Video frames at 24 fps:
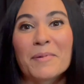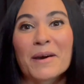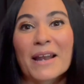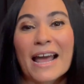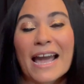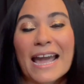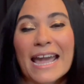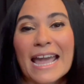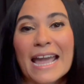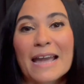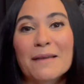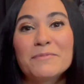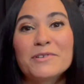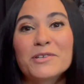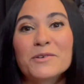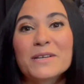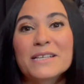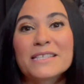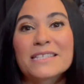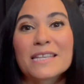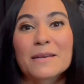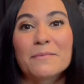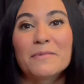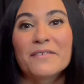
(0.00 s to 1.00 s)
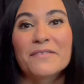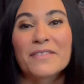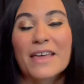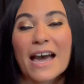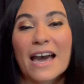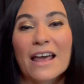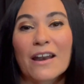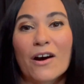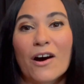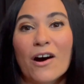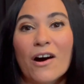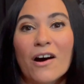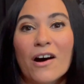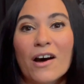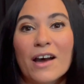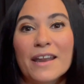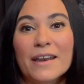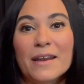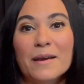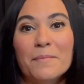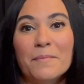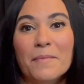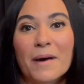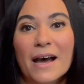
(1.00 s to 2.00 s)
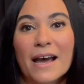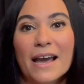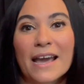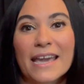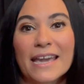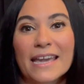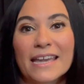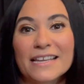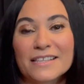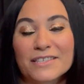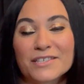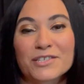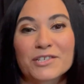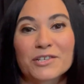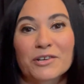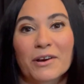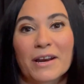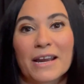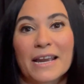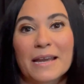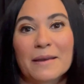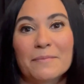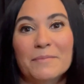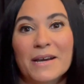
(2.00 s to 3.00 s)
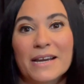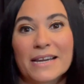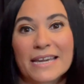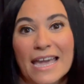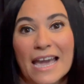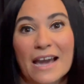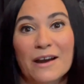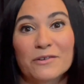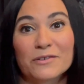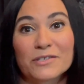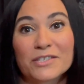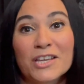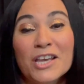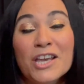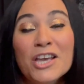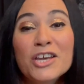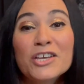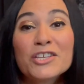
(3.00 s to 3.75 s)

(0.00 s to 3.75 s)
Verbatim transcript: but I am doing some of that on my Instagram account.